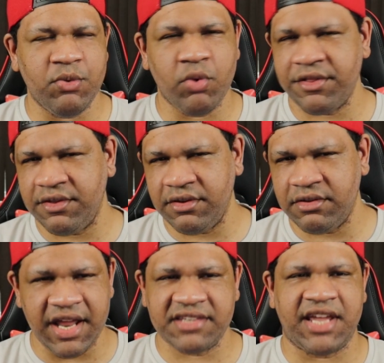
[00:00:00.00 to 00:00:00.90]
one of
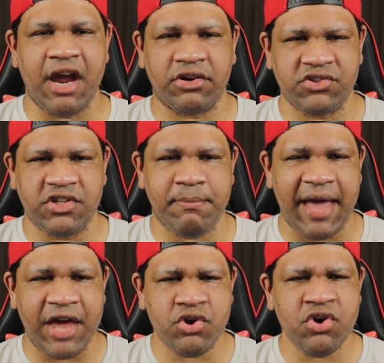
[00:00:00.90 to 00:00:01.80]
the next characters in the
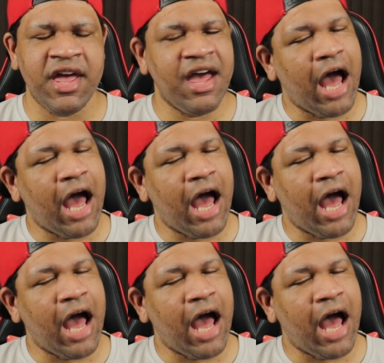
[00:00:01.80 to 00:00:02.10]
banner.